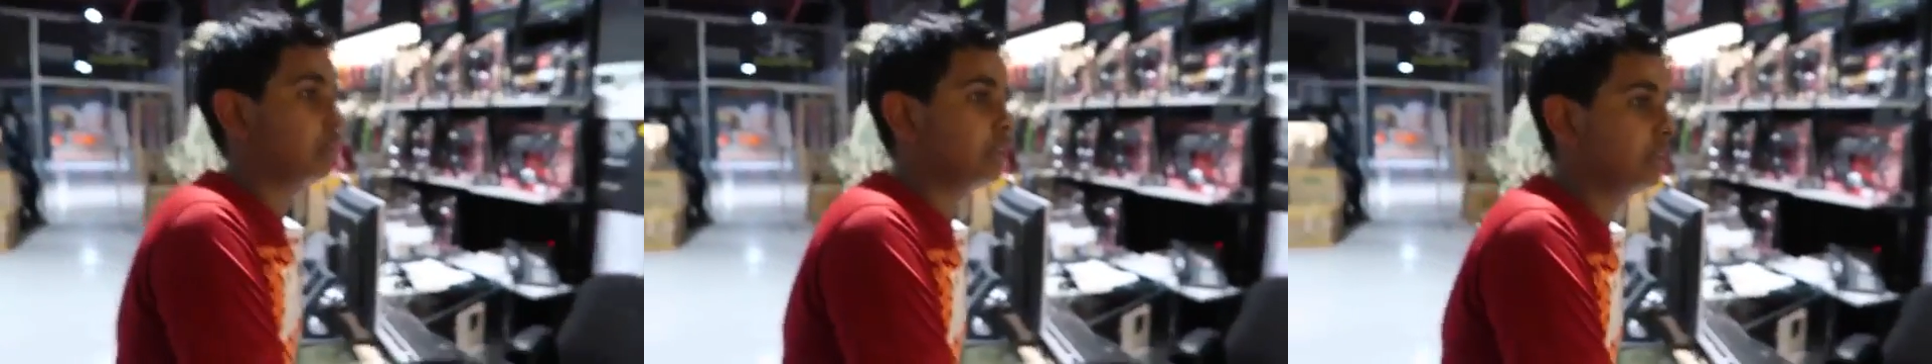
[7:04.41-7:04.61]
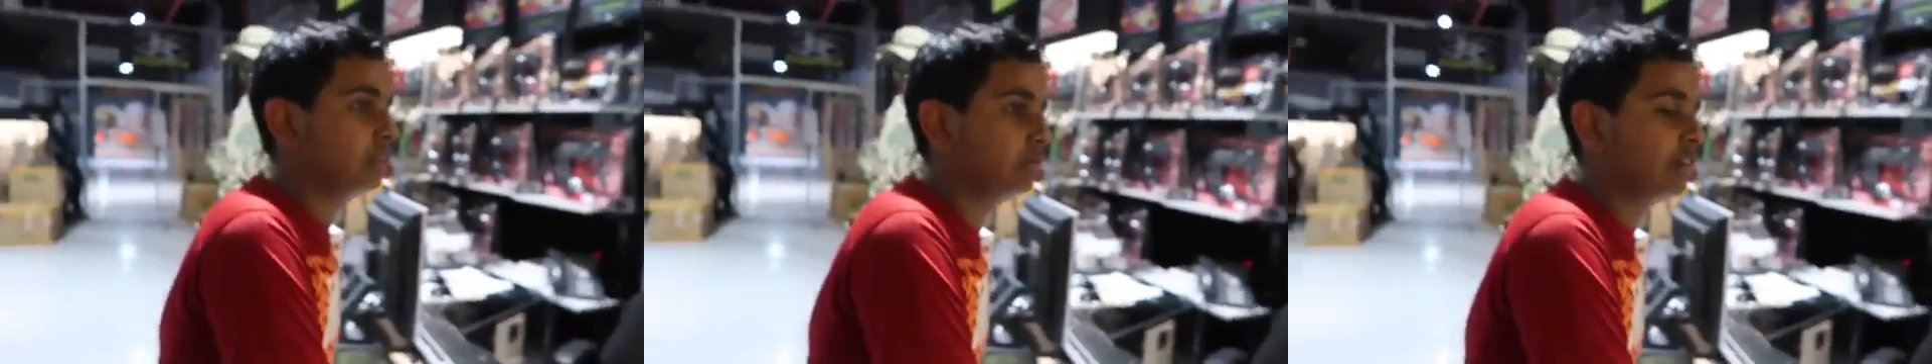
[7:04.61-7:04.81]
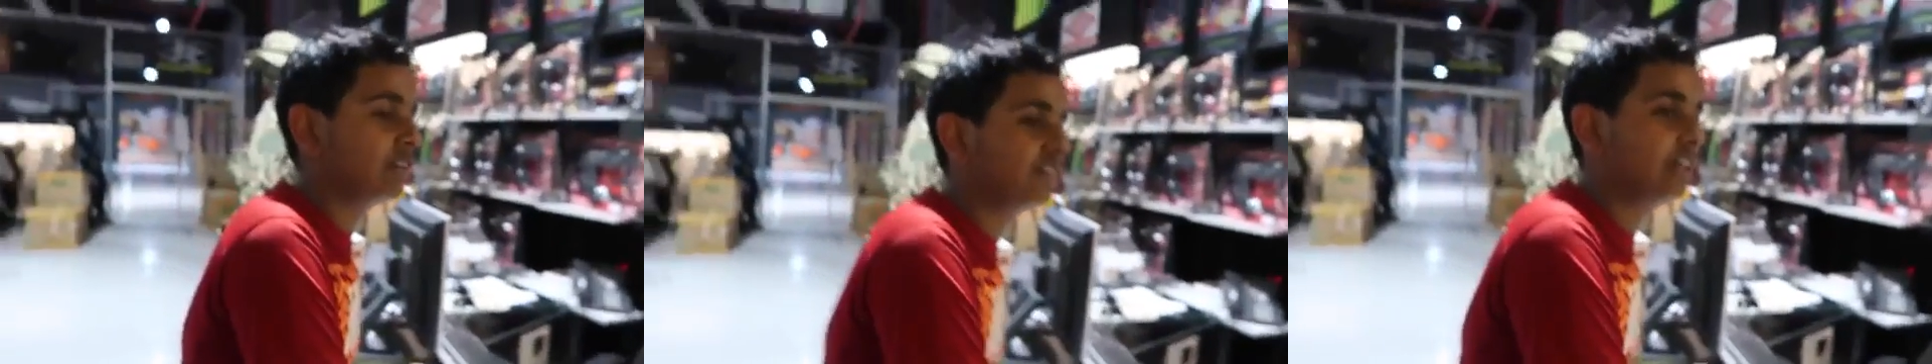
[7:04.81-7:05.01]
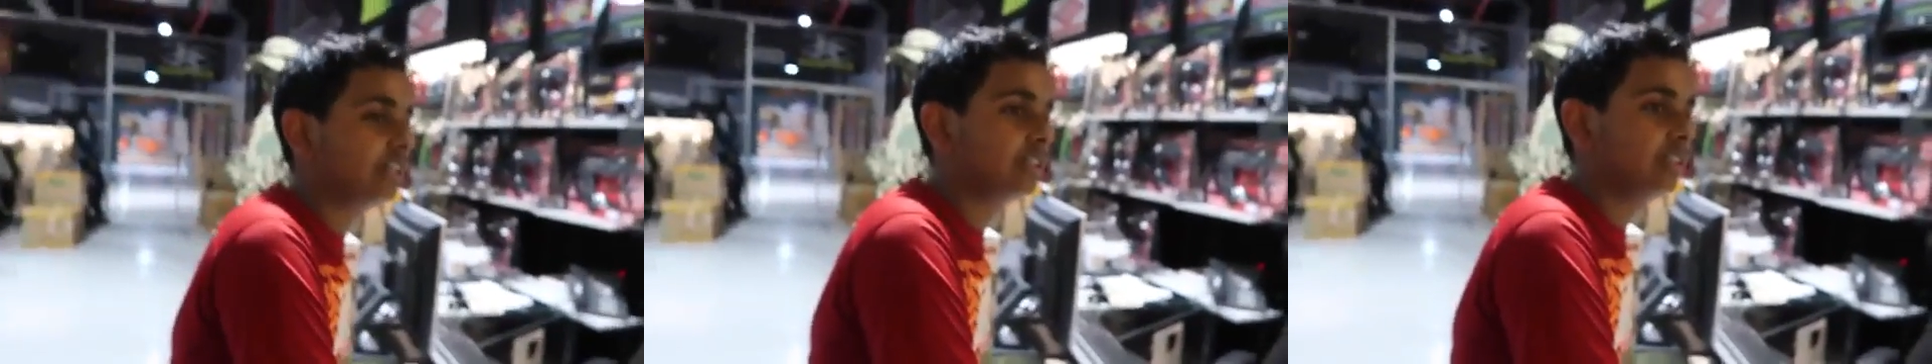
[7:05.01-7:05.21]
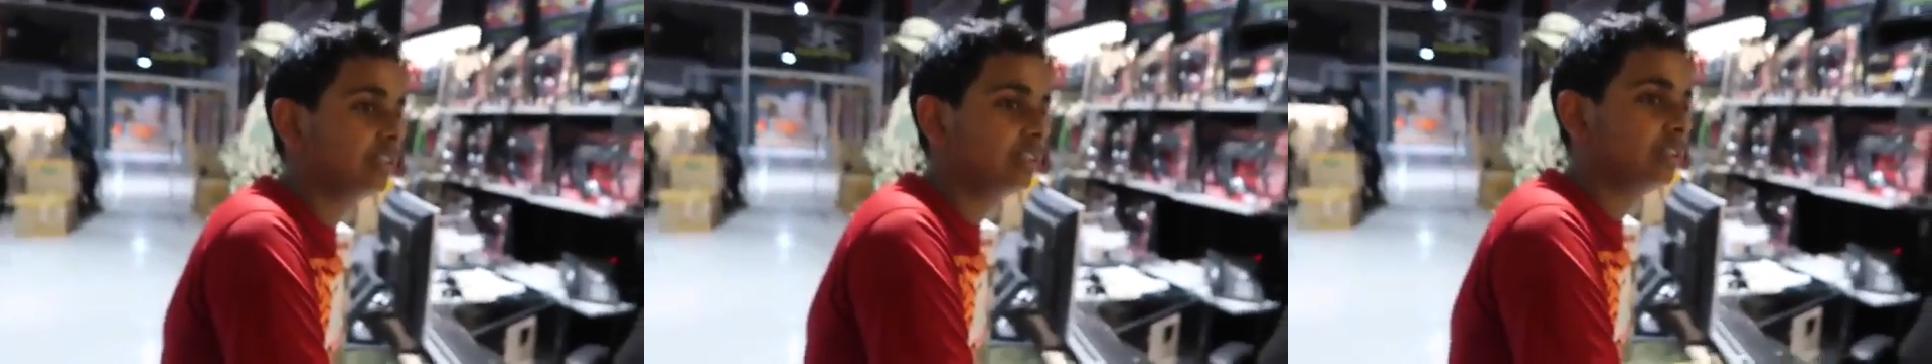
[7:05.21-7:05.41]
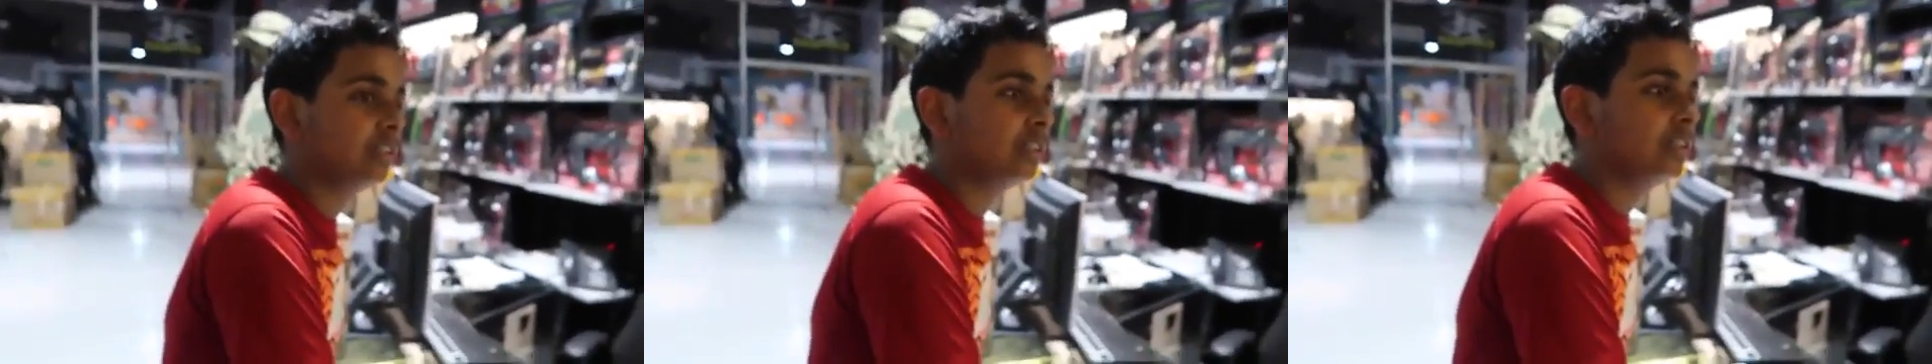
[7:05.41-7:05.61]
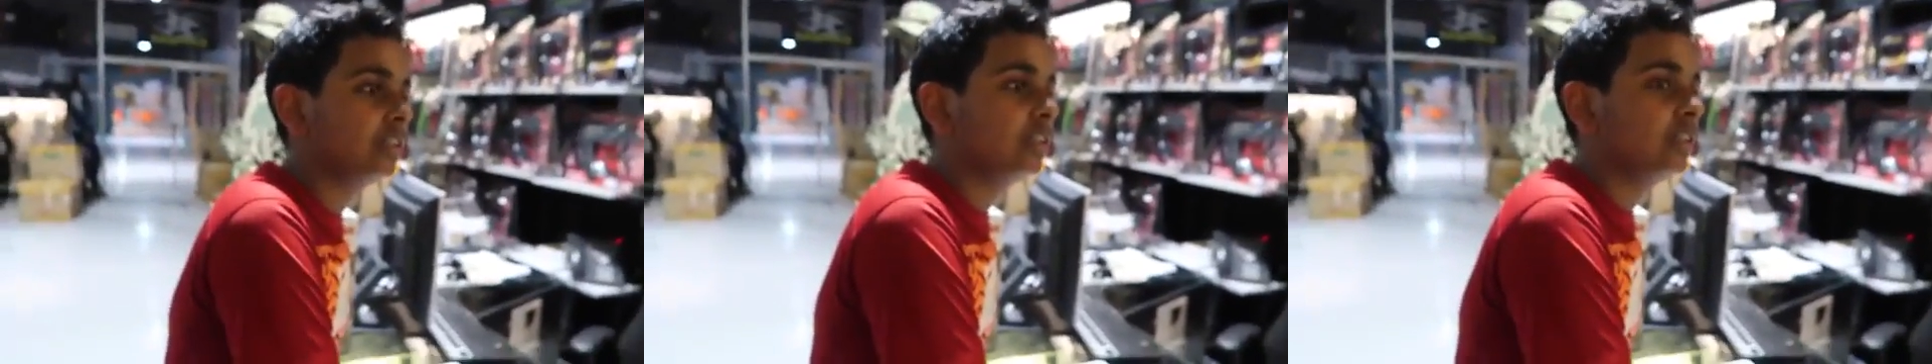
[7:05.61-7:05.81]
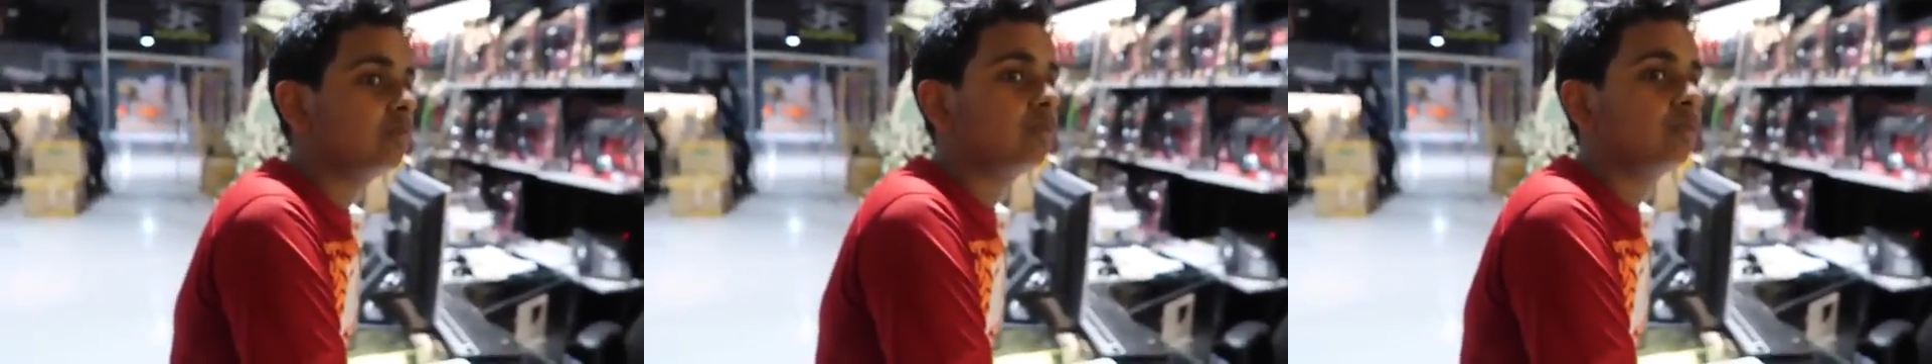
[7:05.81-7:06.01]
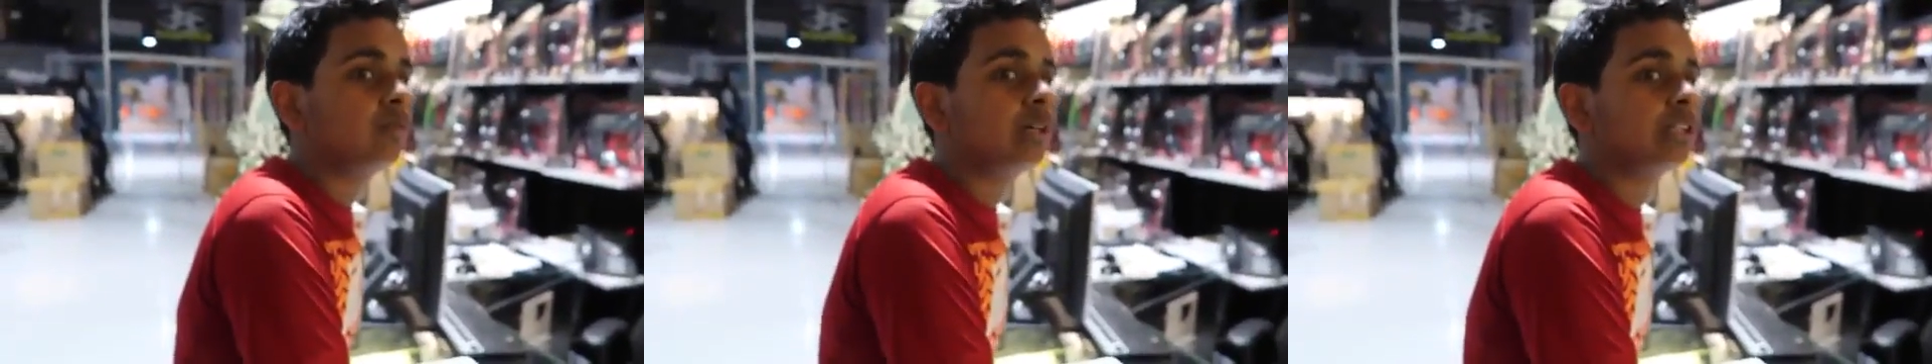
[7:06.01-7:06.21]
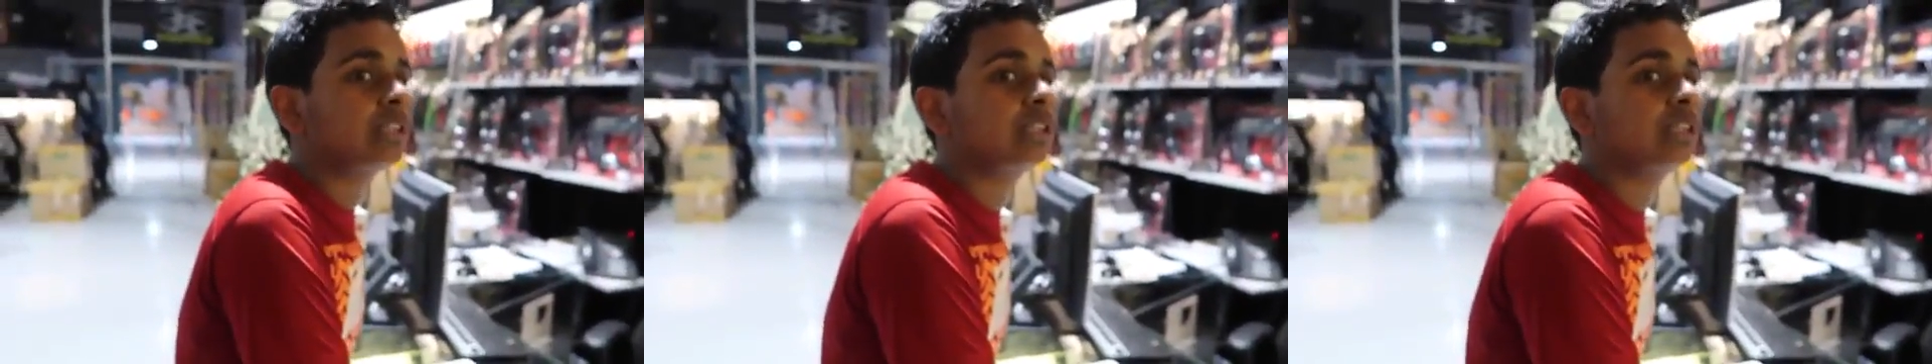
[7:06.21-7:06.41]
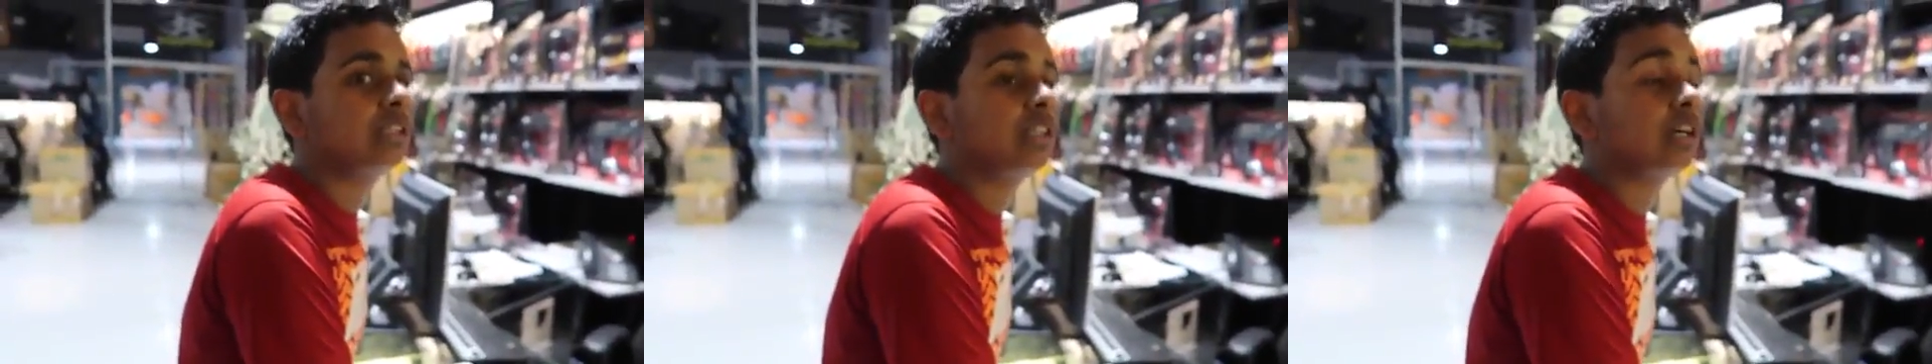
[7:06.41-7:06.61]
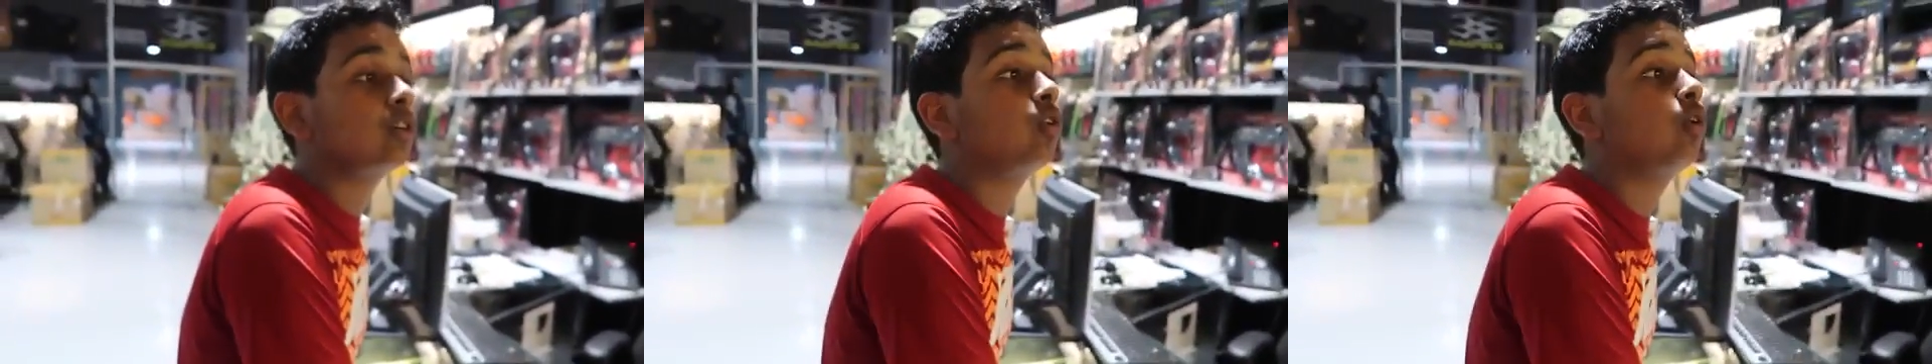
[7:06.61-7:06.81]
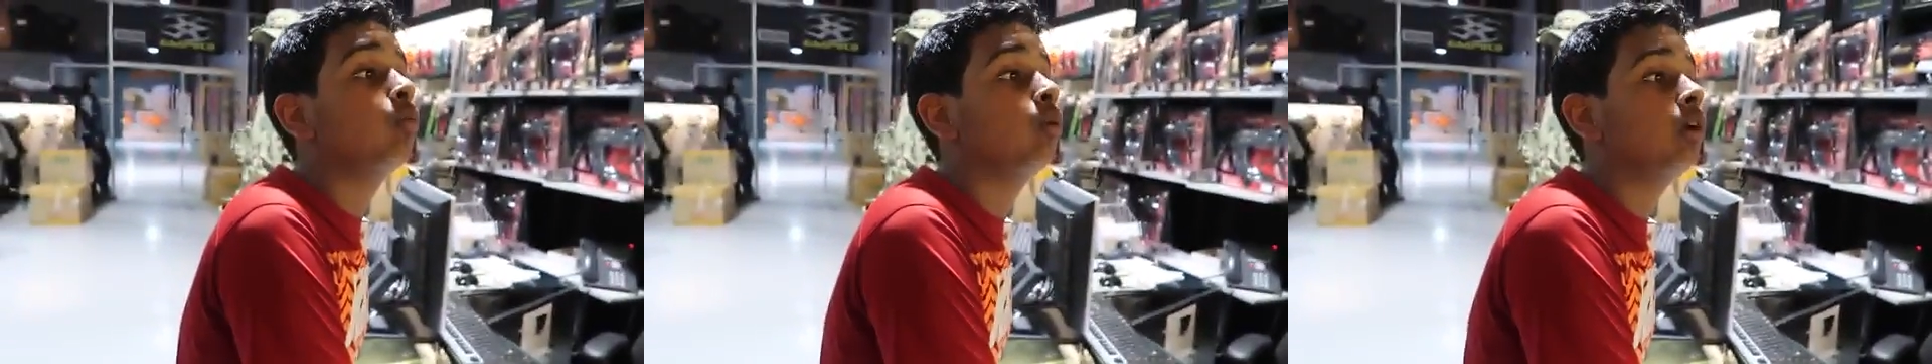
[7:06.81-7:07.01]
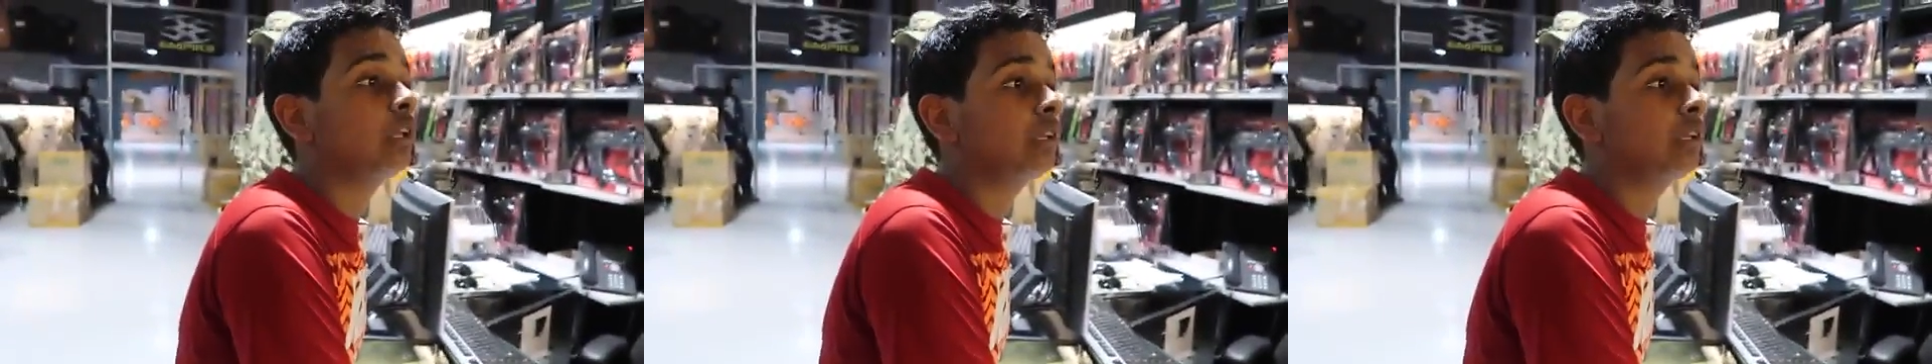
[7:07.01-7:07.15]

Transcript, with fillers: one? You want to buy a gun? What's the chrome